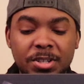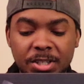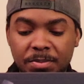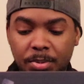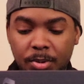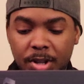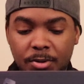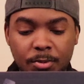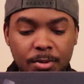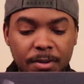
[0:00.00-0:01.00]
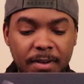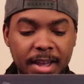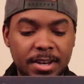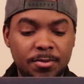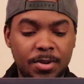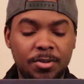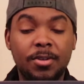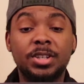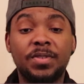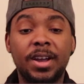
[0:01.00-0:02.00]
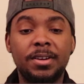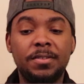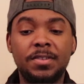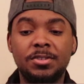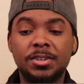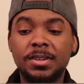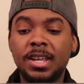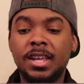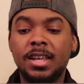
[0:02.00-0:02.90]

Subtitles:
which is pretty cool if I do want to crossfire in the future.